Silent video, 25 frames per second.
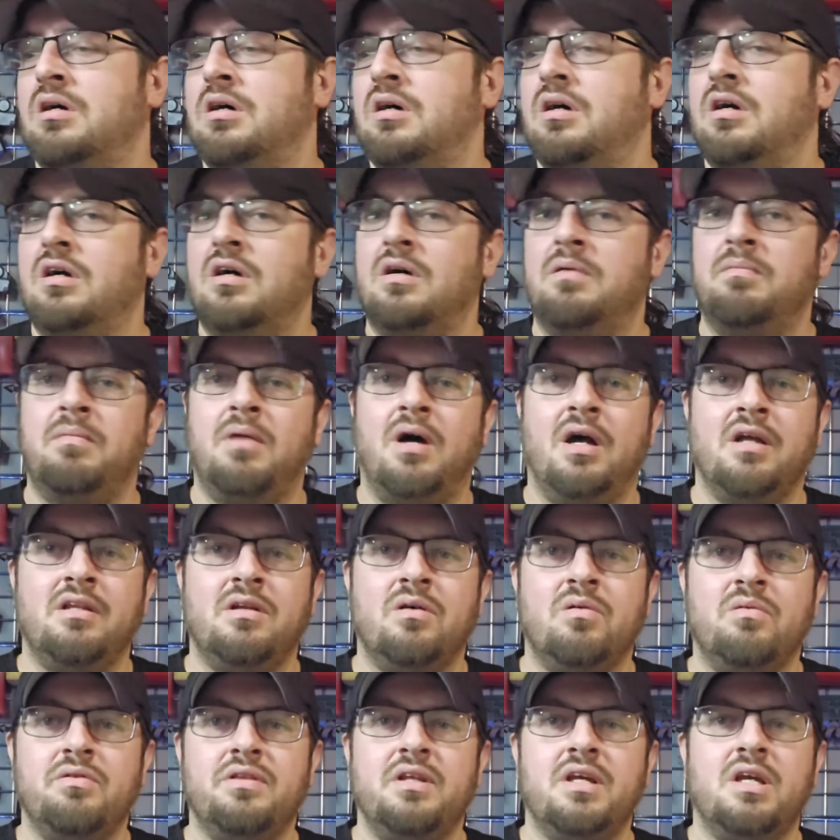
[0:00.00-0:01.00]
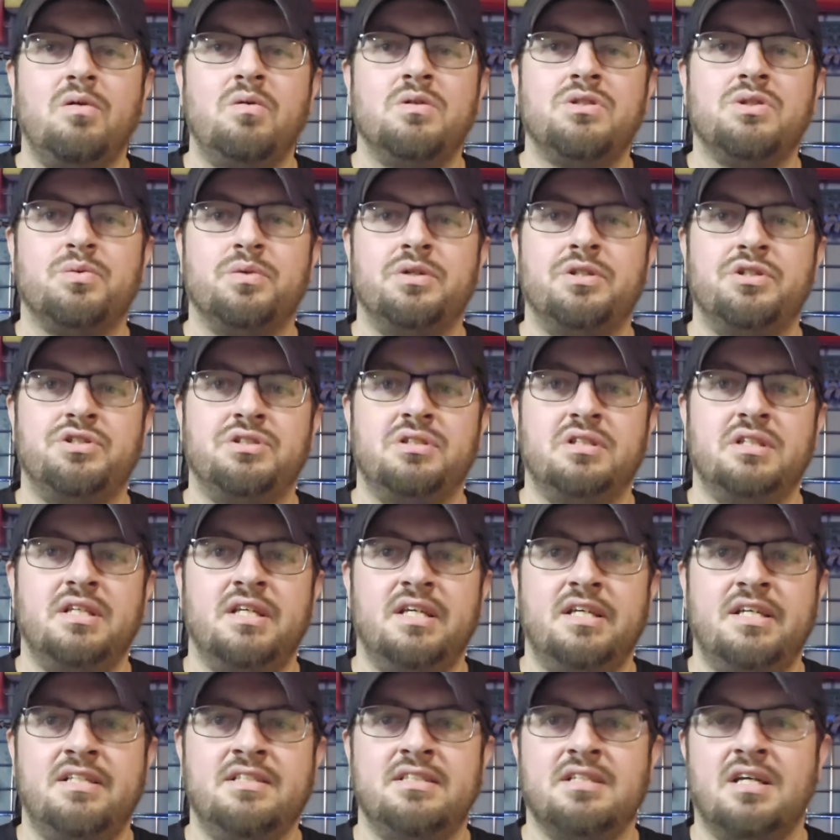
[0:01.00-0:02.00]
I don't think it was originally
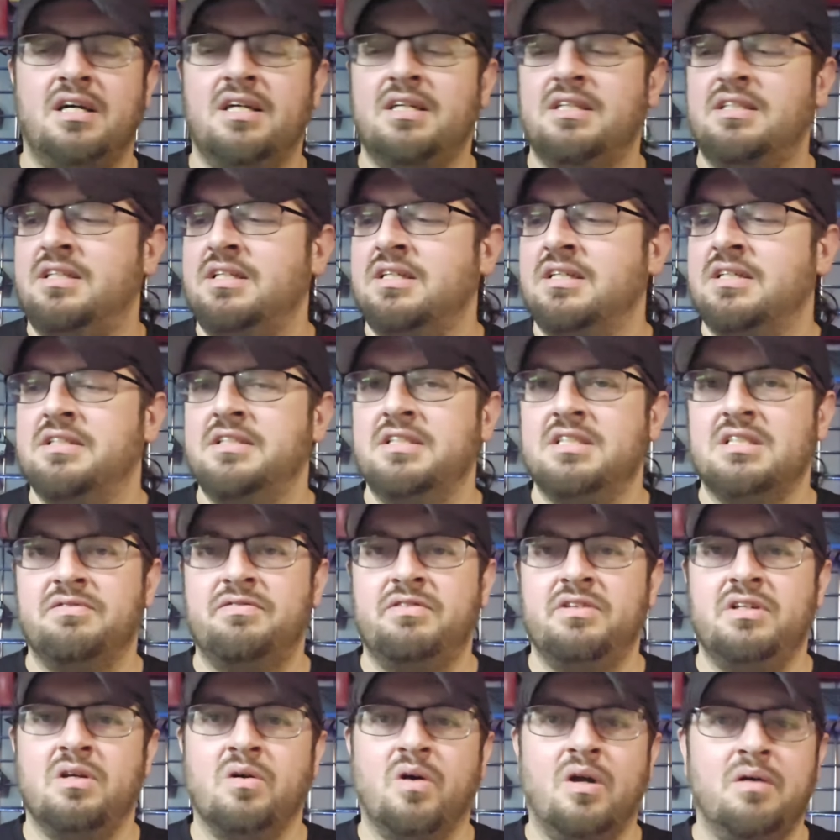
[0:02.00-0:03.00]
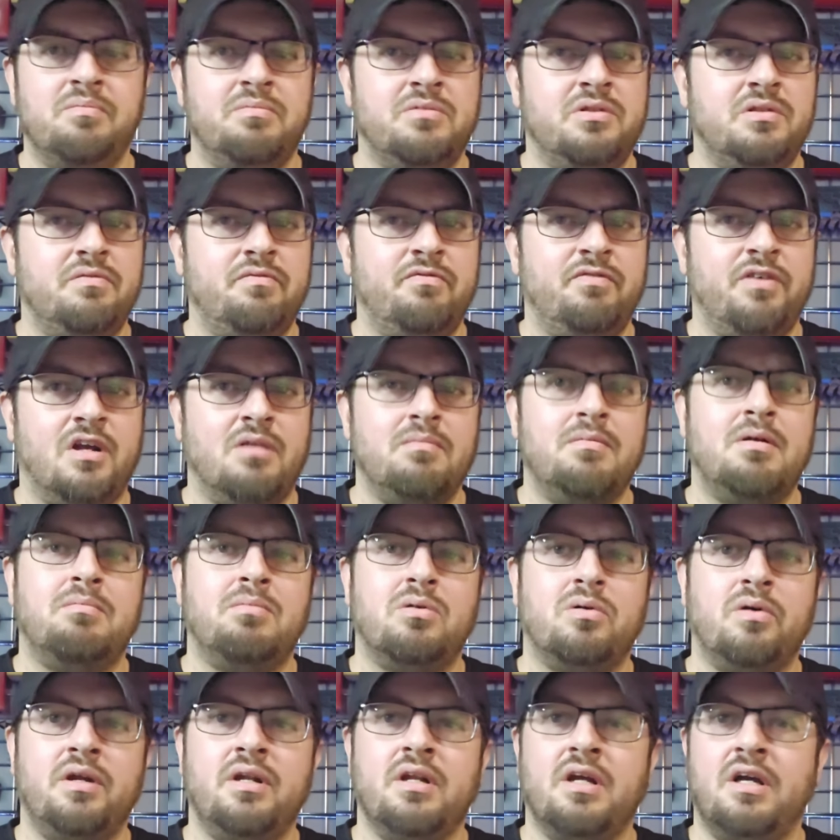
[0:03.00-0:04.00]
his idea in his video. I if I
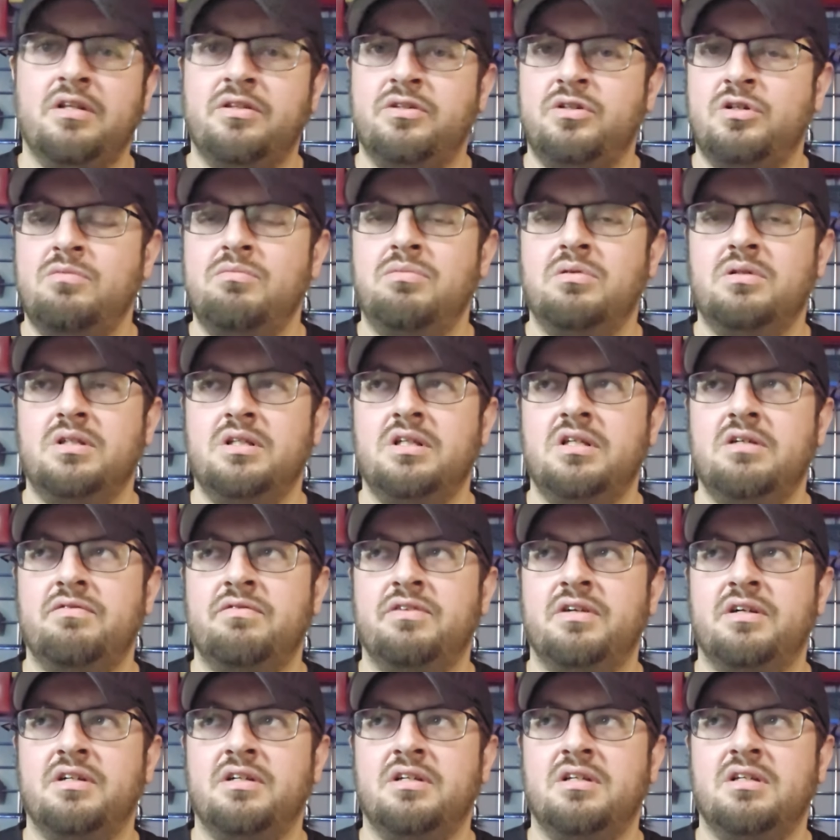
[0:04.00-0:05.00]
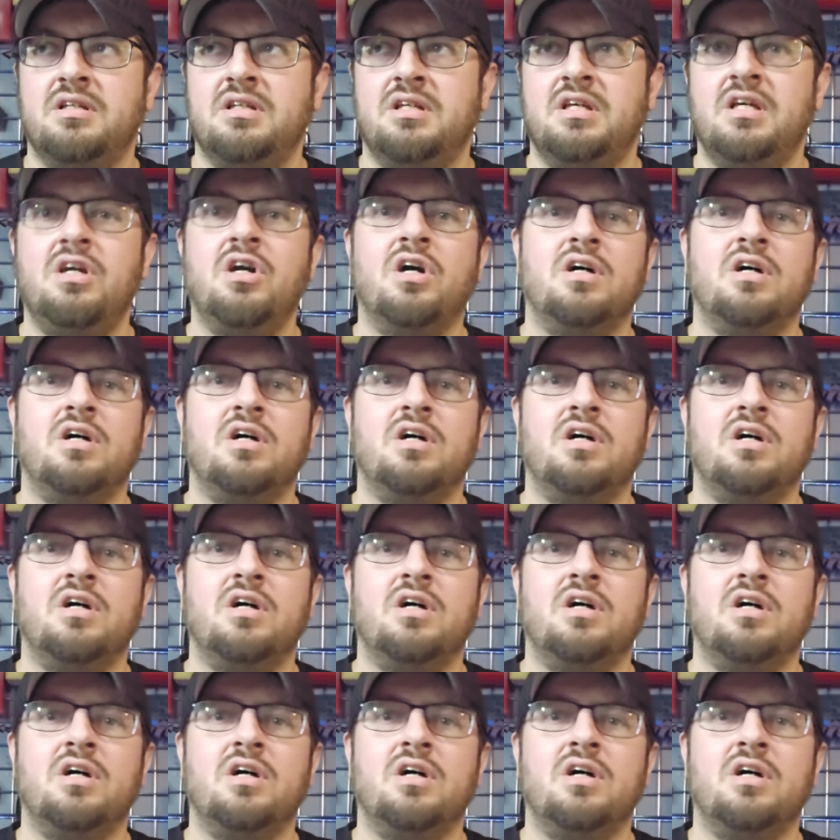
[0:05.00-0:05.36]
remember right, I do believe that he